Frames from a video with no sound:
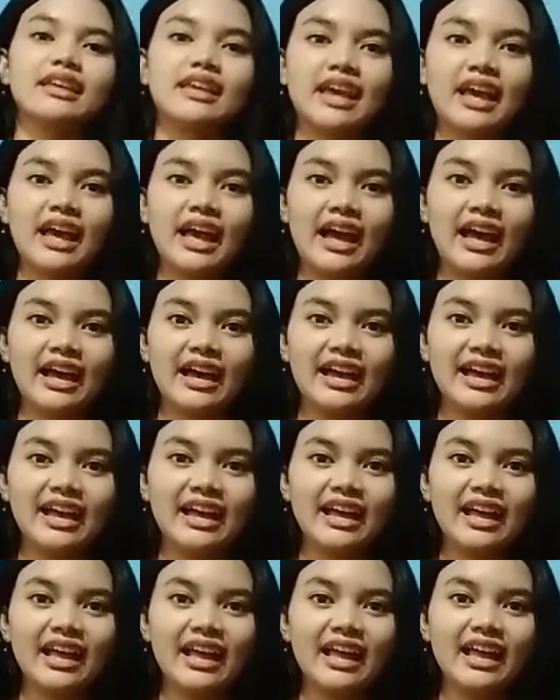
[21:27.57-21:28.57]
Yeah,
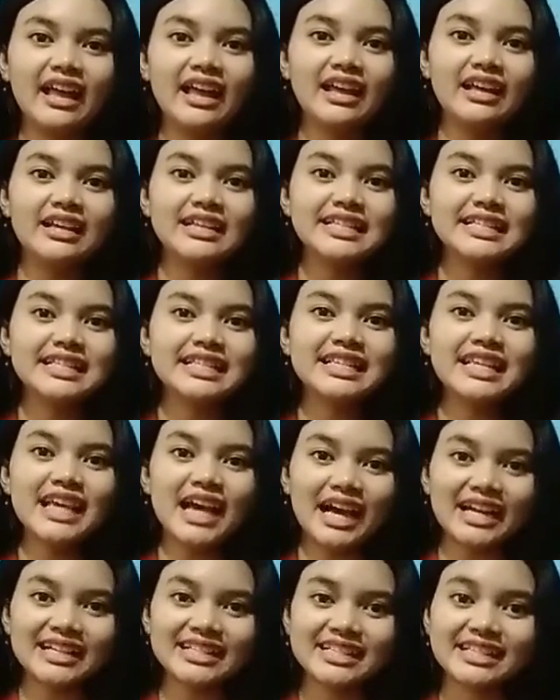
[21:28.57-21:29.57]
she
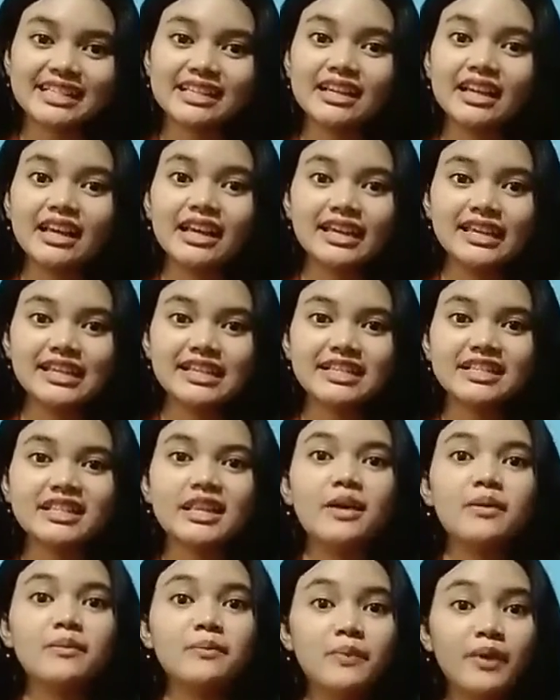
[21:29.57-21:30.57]
asked his
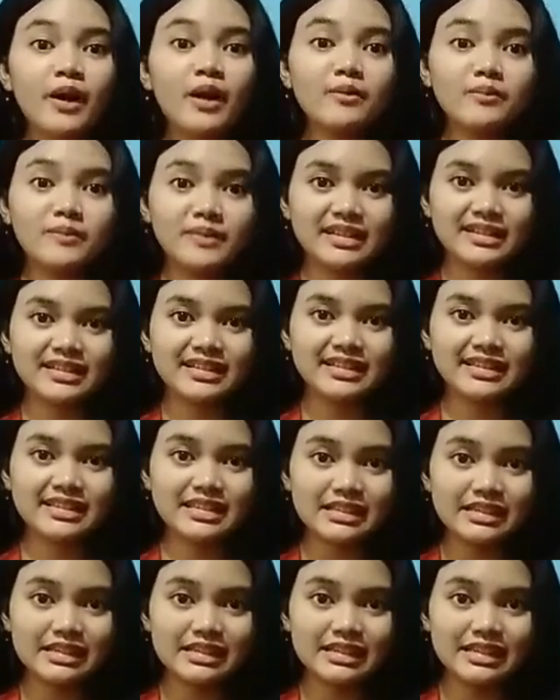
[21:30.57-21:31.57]
promise
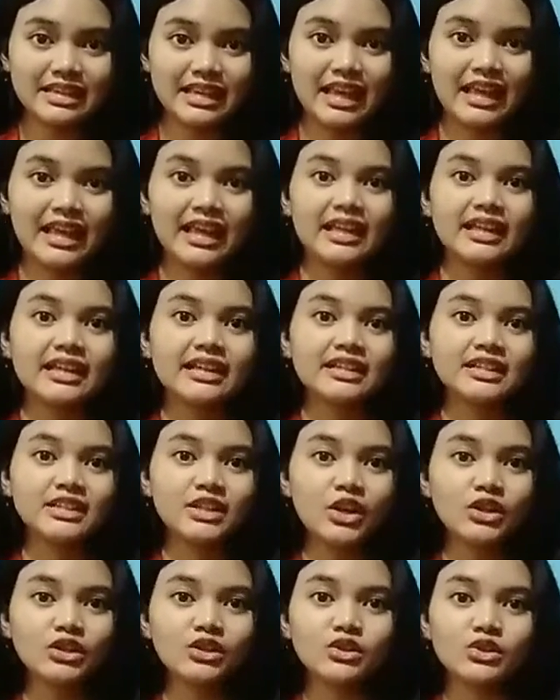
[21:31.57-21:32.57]

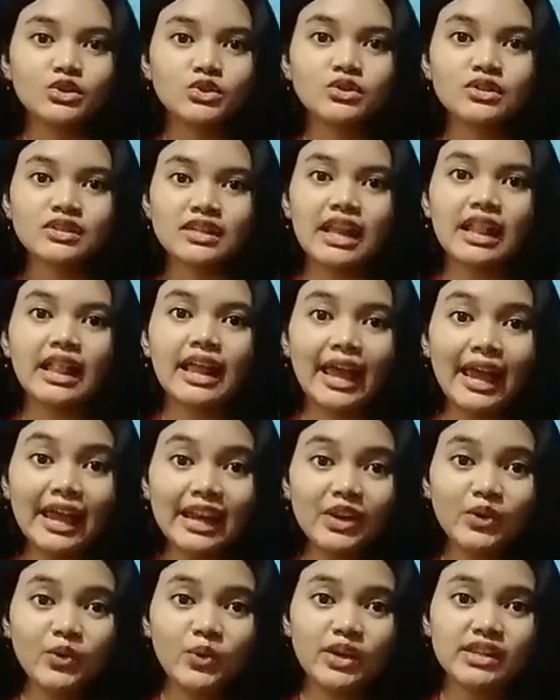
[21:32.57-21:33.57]
not to tell
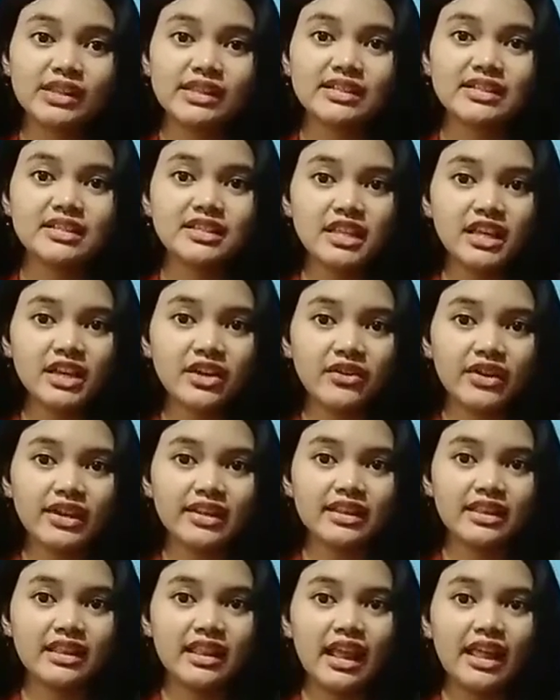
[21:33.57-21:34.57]
anyone the secret
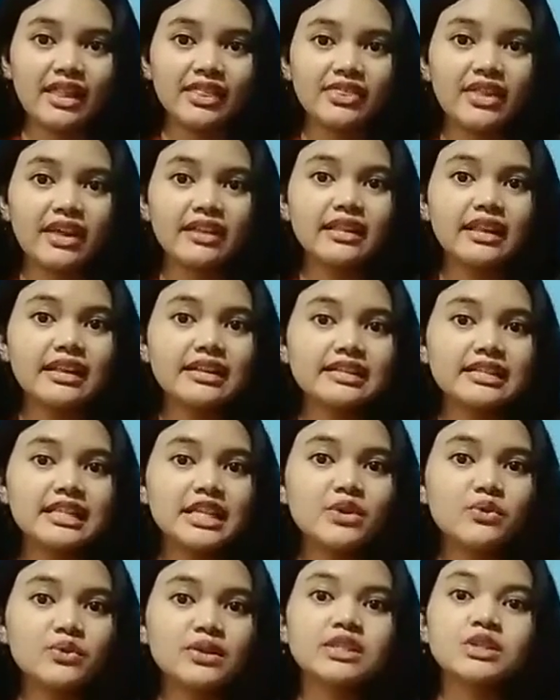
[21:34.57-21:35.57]
that
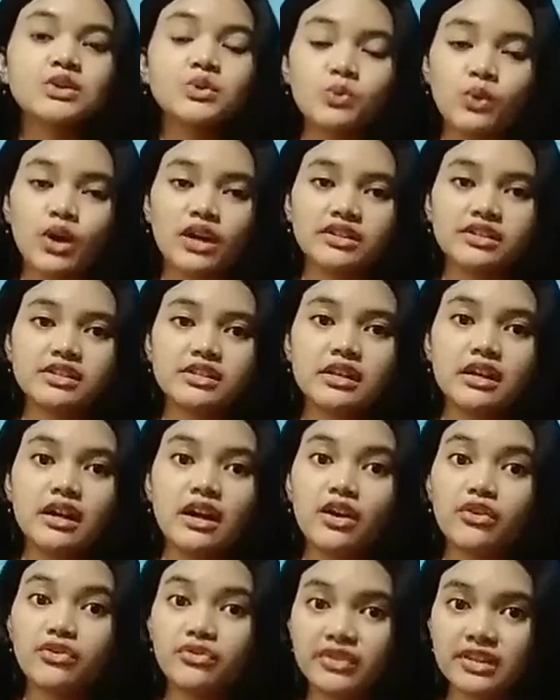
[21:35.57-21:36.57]
she was once
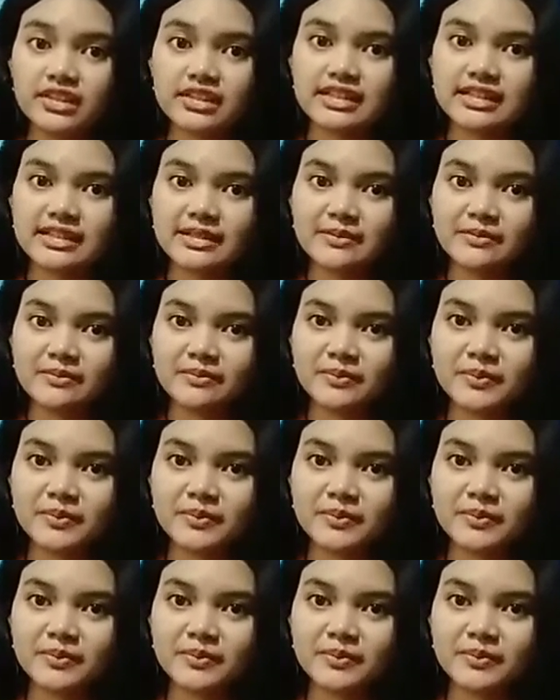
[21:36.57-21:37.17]
a fish.